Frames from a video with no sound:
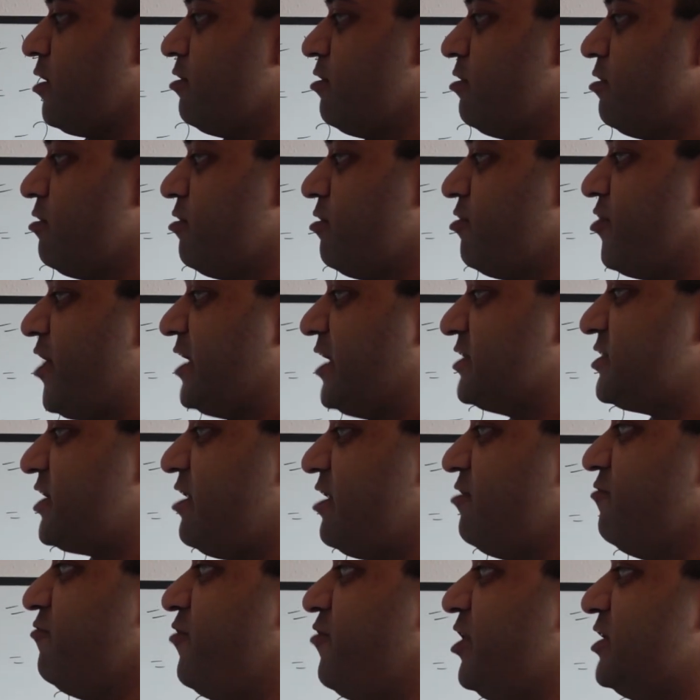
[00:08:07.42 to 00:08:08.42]
there's
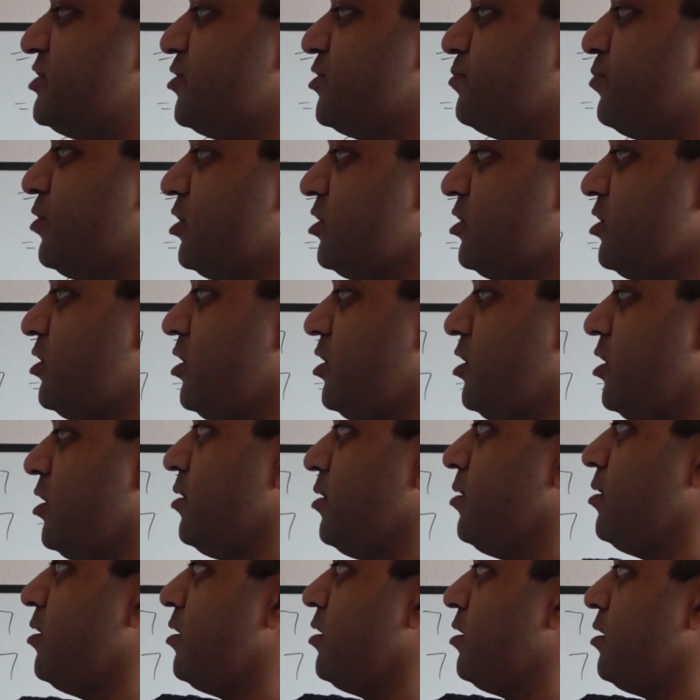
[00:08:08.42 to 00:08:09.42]
invisible
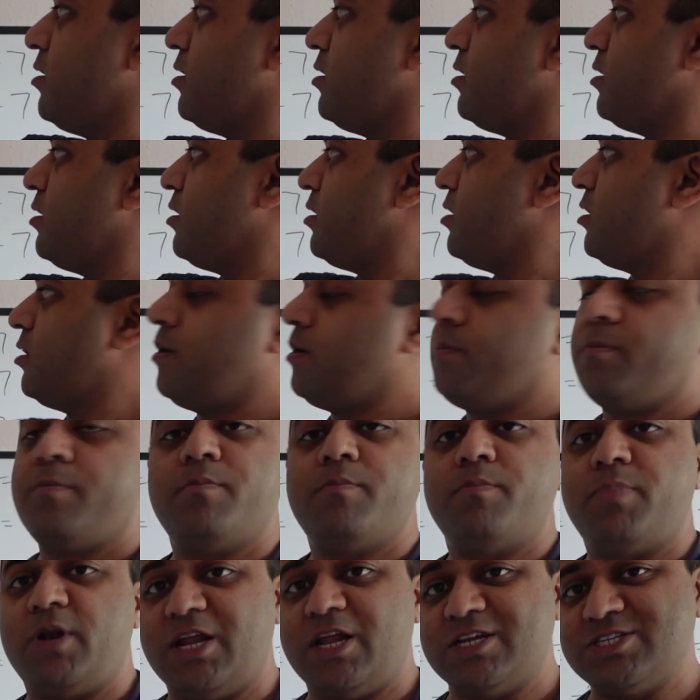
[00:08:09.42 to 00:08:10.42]

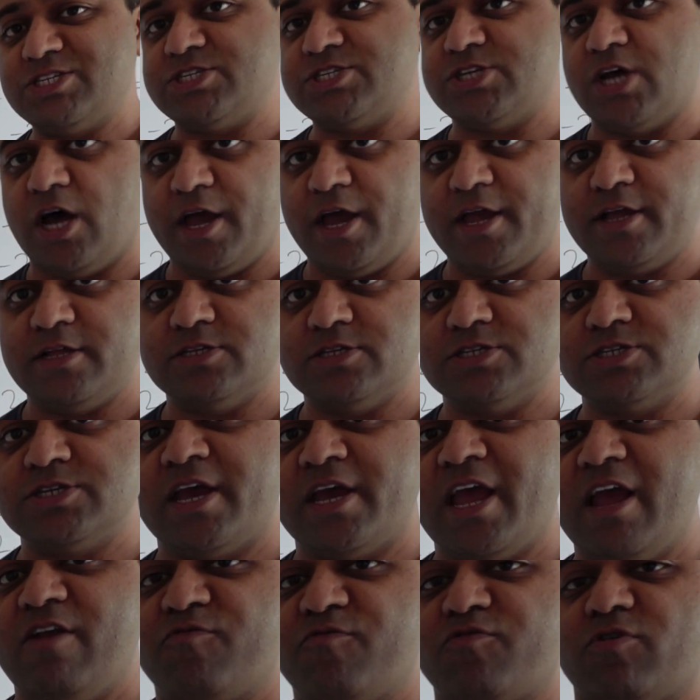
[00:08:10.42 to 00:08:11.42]
plus signs in
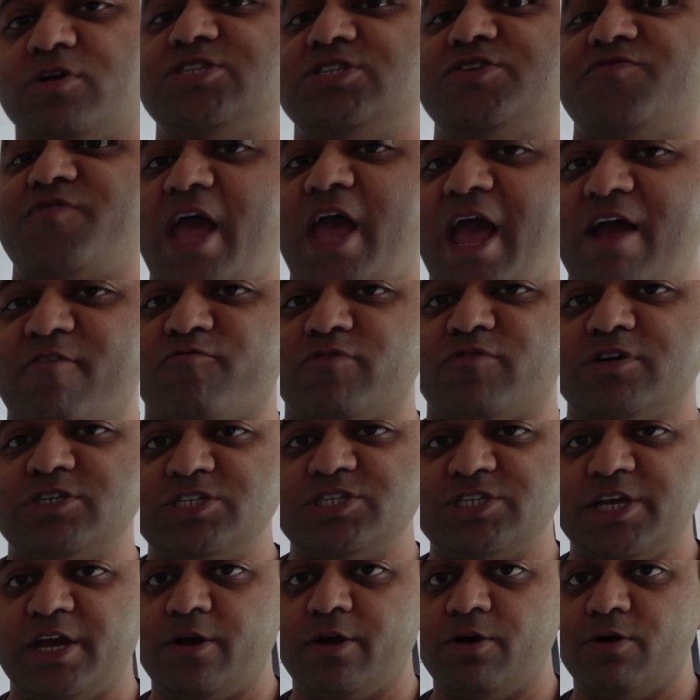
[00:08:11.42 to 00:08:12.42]
front of every
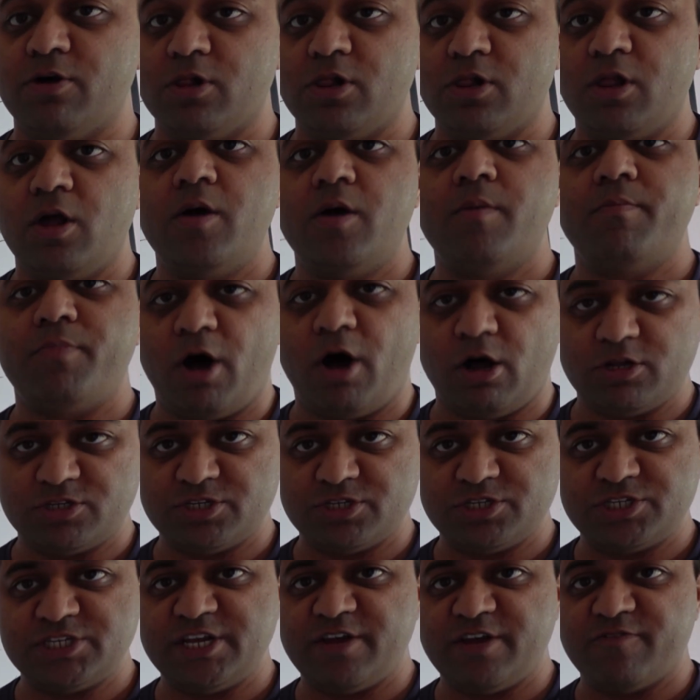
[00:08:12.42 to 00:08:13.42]
single
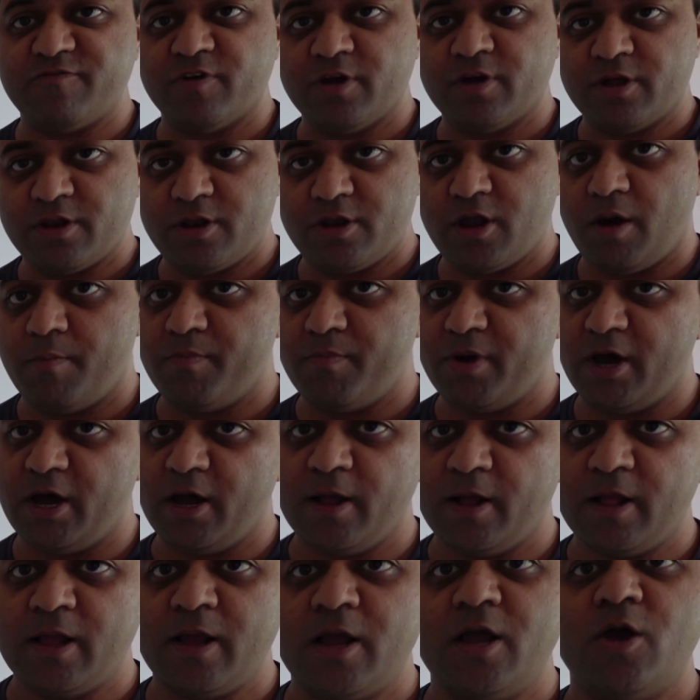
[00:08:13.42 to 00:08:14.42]
positive number.
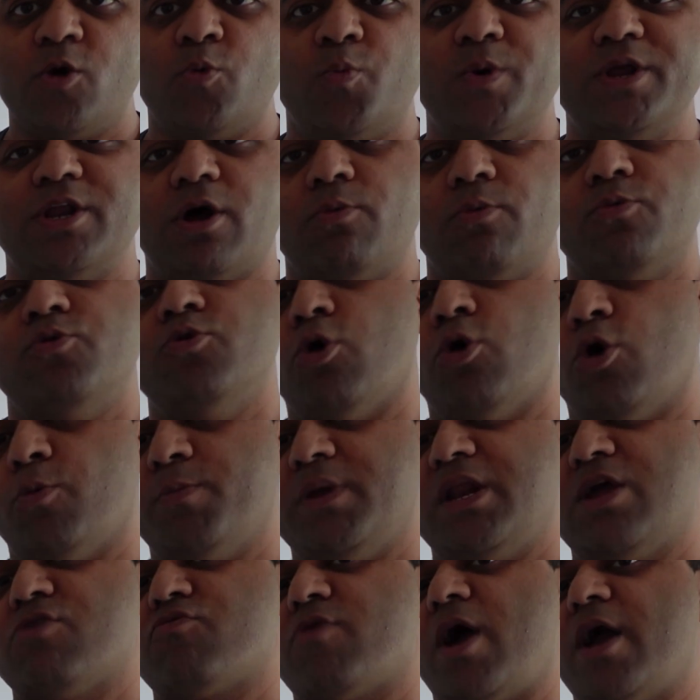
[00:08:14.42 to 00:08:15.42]
We don't normally
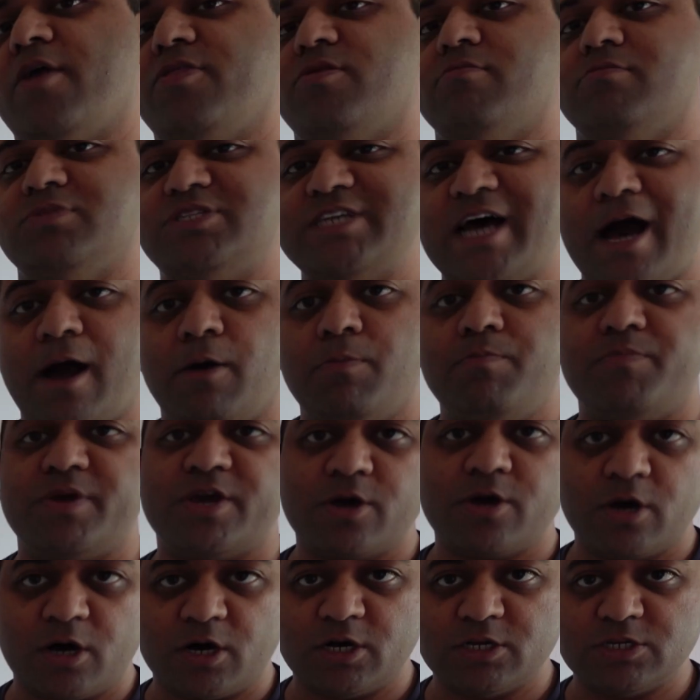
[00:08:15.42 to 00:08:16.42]
write them down
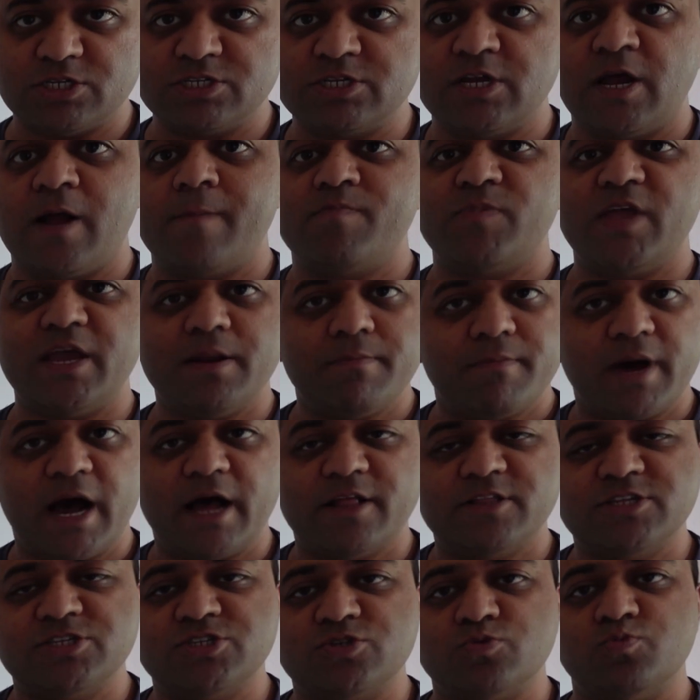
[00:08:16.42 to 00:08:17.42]
because in
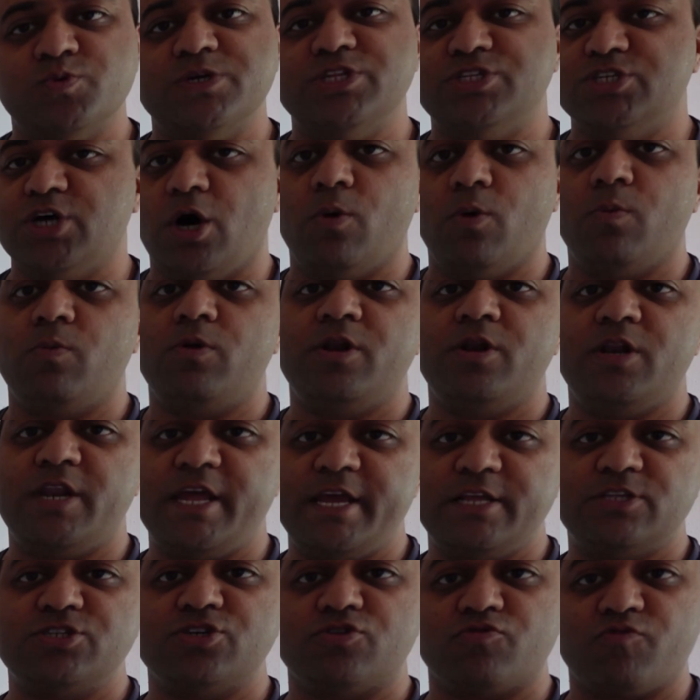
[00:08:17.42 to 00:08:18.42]
maths we don't need to
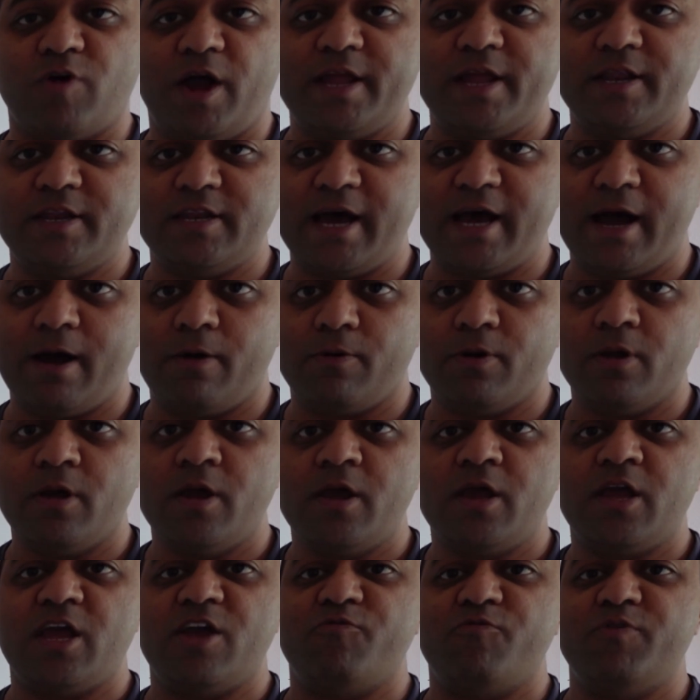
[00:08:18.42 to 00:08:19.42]
write down
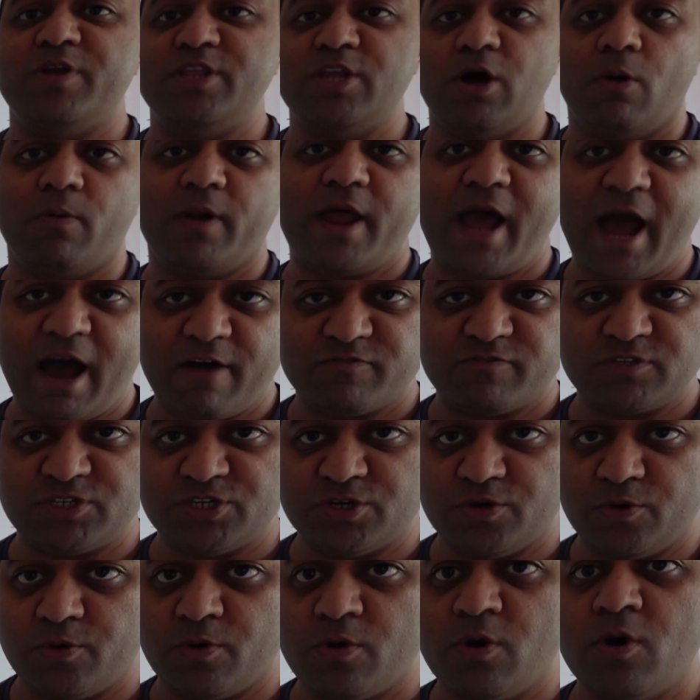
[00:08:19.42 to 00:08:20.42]
if we don't have to,
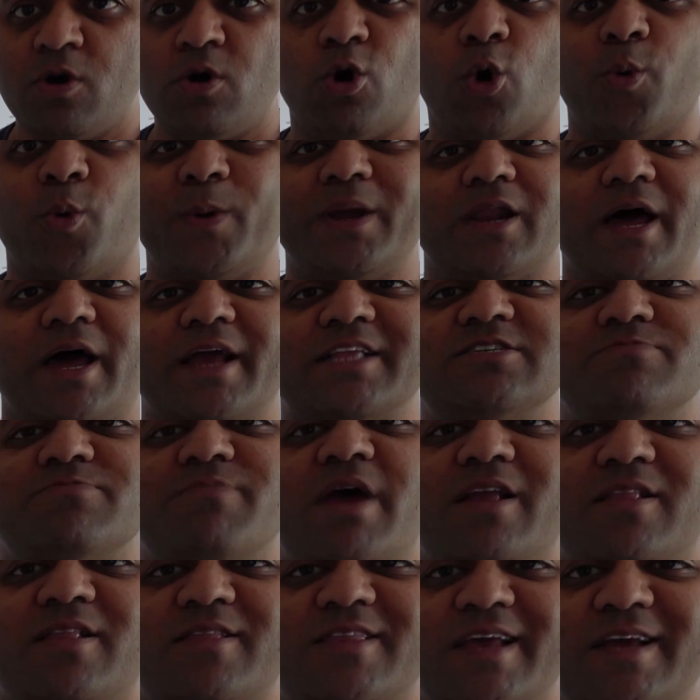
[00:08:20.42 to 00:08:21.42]
or we like to make
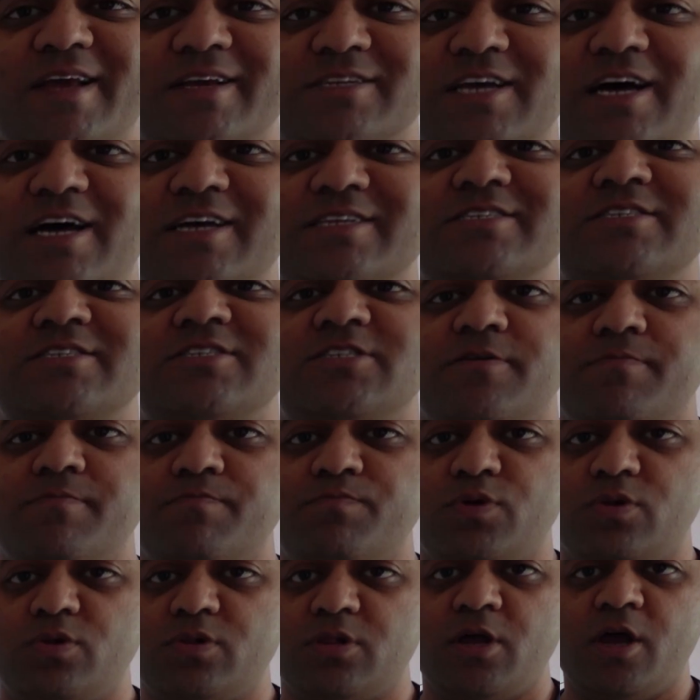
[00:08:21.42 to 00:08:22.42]
things as
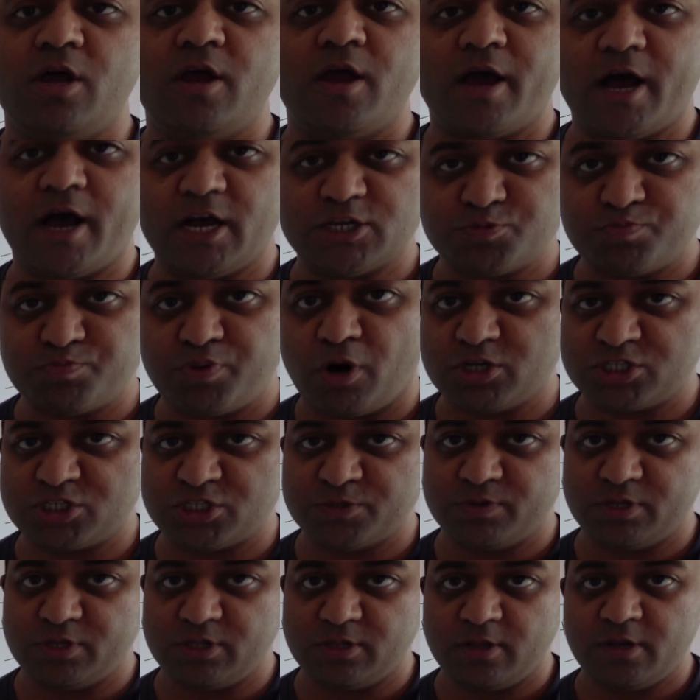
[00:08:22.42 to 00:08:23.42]
simple as
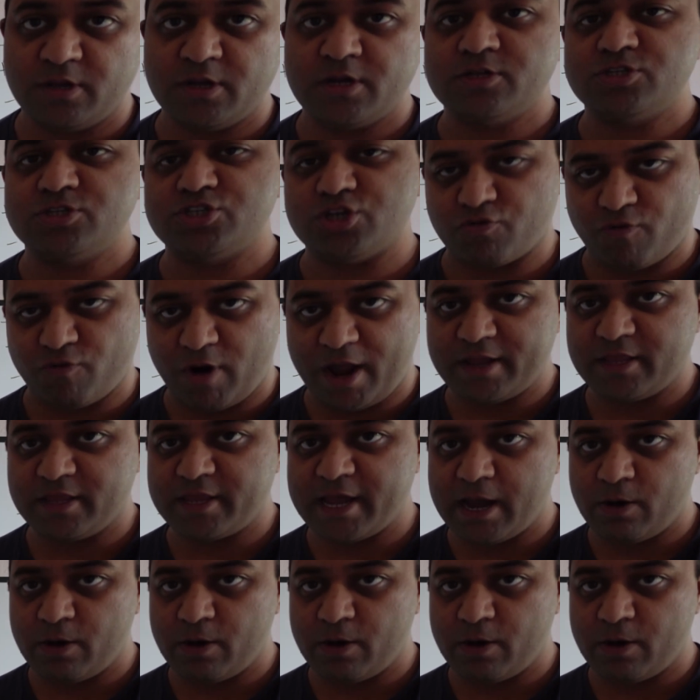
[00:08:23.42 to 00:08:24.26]
possible to write down.